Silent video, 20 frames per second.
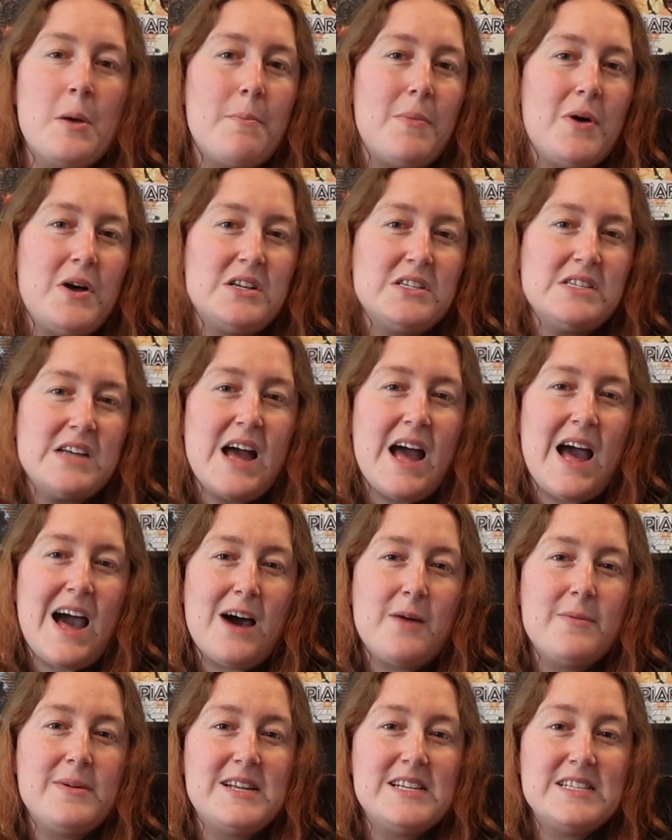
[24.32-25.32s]
But
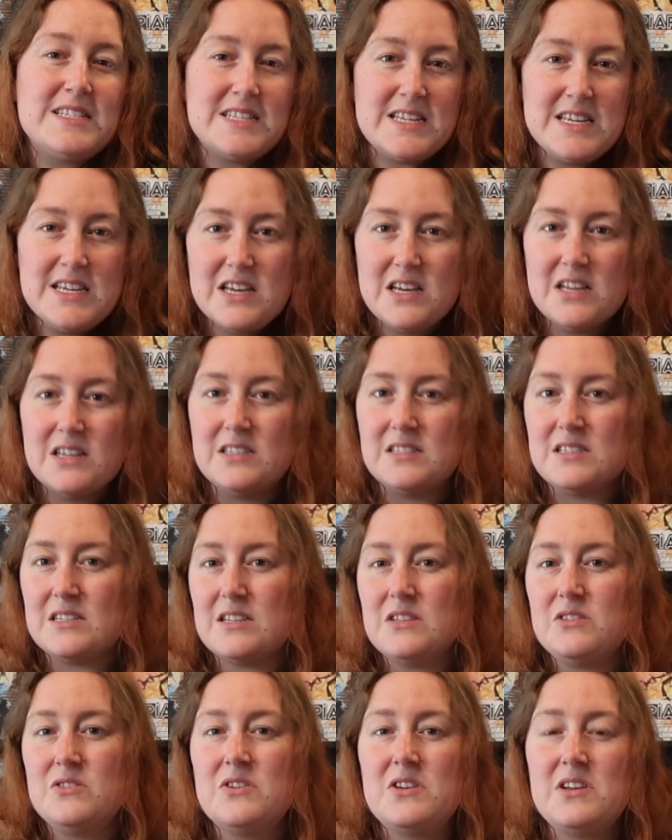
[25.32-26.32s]
how many seekers
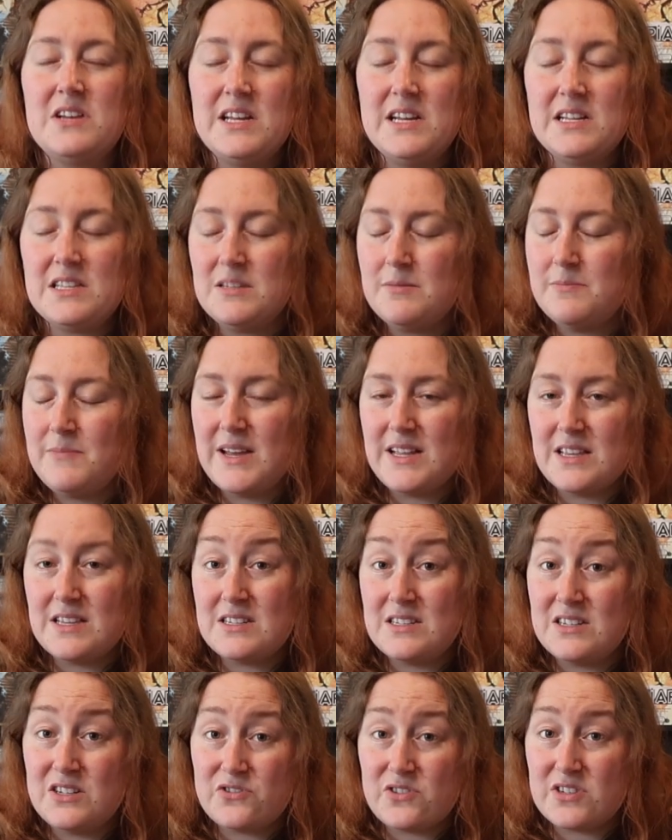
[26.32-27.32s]
do you need to make
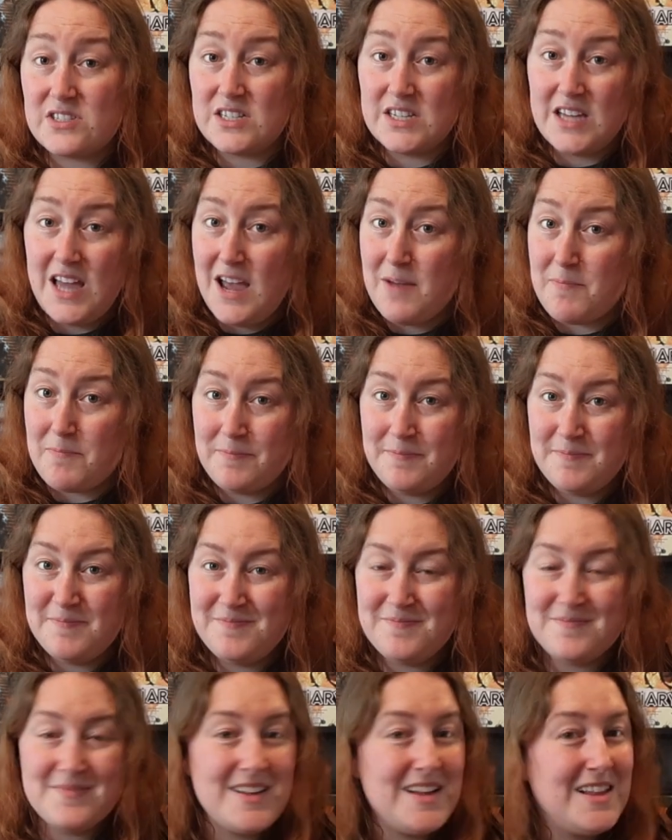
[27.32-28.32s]
this an interesting game?
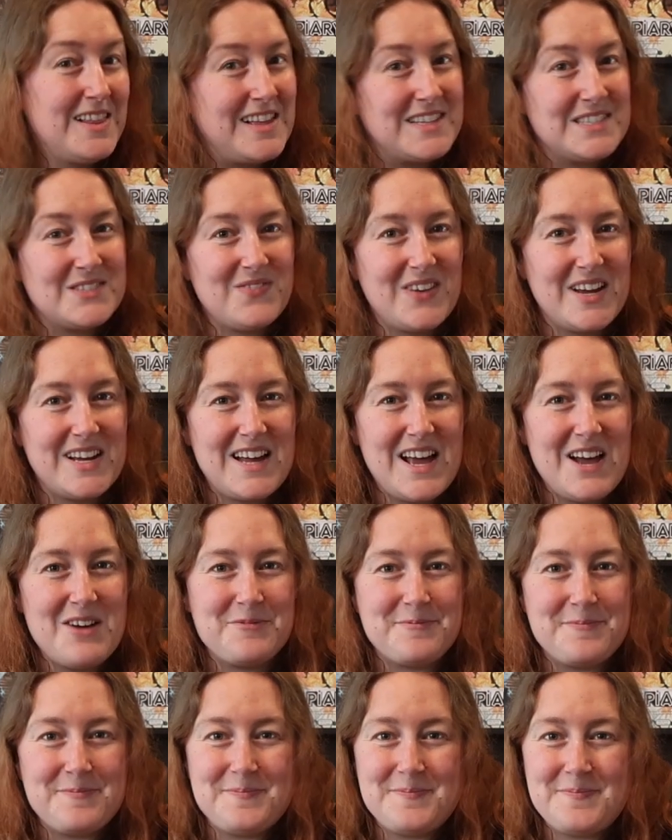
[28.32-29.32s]
Let's find
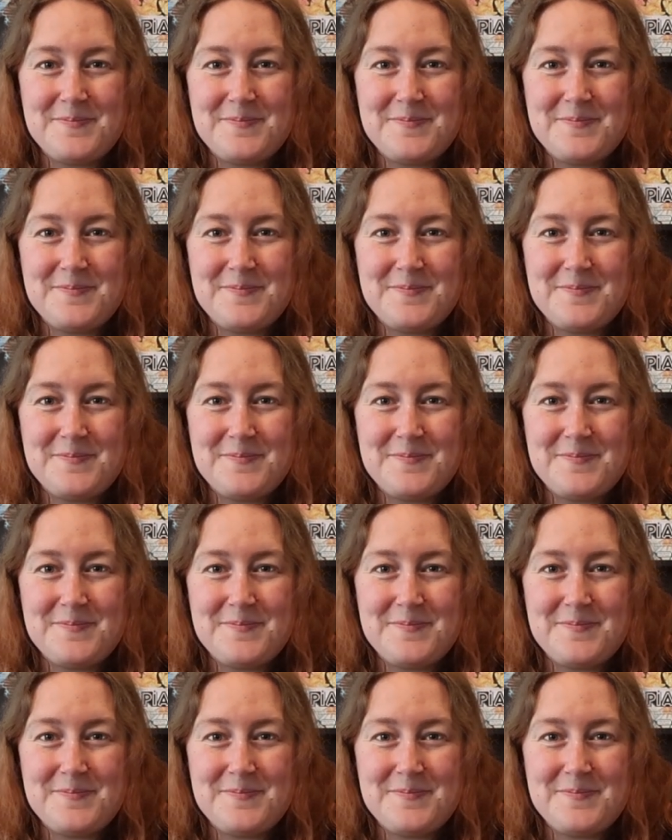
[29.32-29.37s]
out.